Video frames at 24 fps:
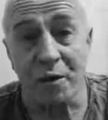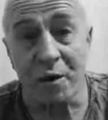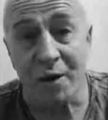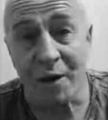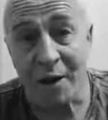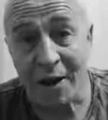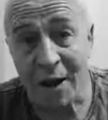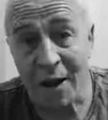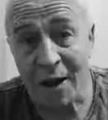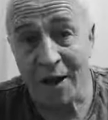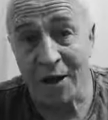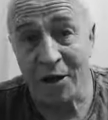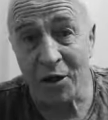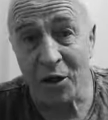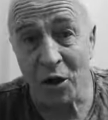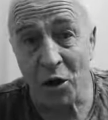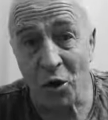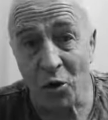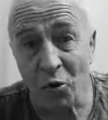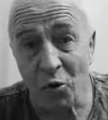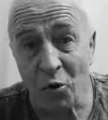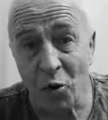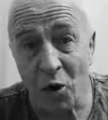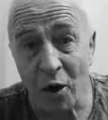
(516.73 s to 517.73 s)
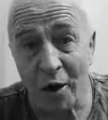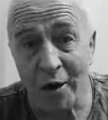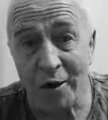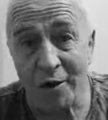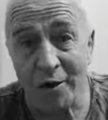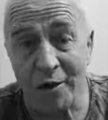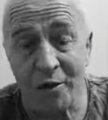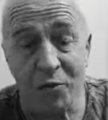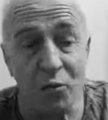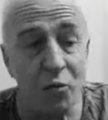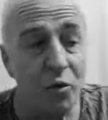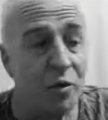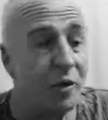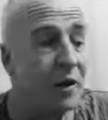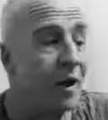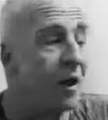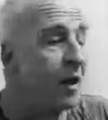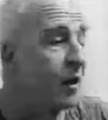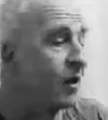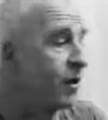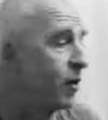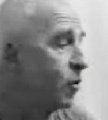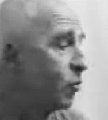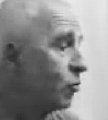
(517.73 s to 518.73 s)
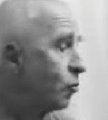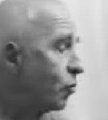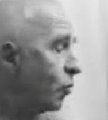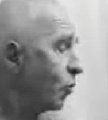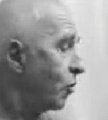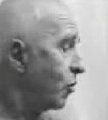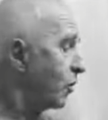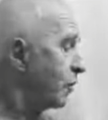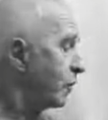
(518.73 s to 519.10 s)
can go right and what can go wrong.